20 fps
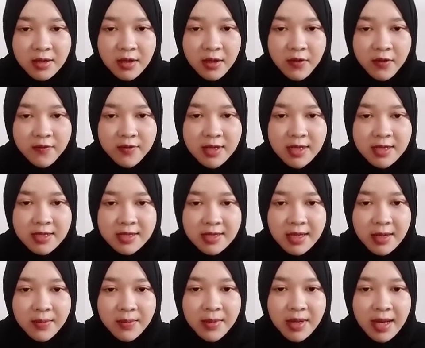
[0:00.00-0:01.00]
of the
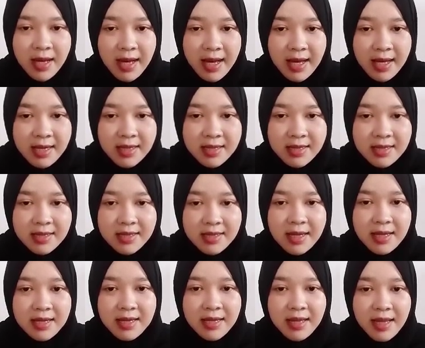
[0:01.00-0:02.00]
same kind
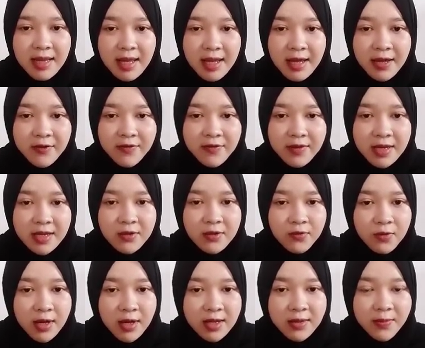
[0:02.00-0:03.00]
that live in
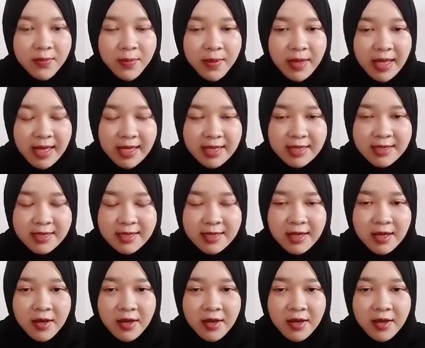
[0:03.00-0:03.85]
one place.